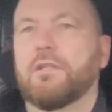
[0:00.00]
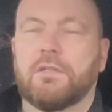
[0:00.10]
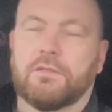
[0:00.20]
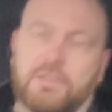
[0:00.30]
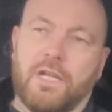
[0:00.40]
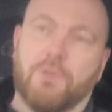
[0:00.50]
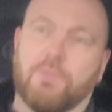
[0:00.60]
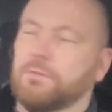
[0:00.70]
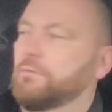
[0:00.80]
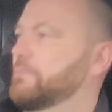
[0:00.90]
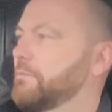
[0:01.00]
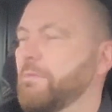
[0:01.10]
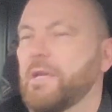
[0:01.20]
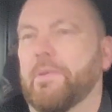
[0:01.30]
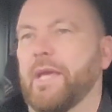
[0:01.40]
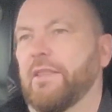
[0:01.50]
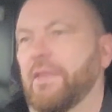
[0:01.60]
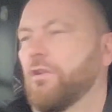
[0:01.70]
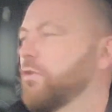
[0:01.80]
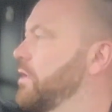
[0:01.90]
So me being
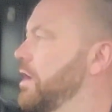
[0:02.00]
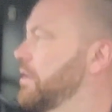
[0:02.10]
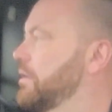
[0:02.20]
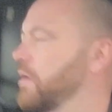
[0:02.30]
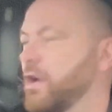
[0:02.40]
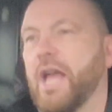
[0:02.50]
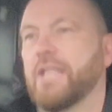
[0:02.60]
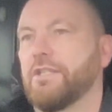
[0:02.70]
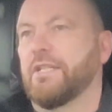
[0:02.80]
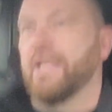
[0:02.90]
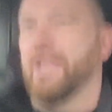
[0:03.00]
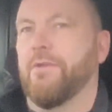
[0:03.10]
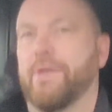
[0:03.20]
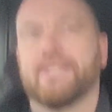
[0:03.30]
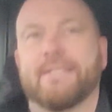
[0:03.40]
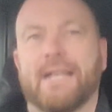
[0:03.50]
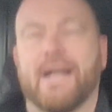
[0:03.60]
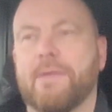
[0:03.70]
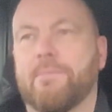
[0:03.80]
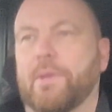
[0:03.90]
the young engineering
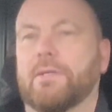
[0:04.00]
type,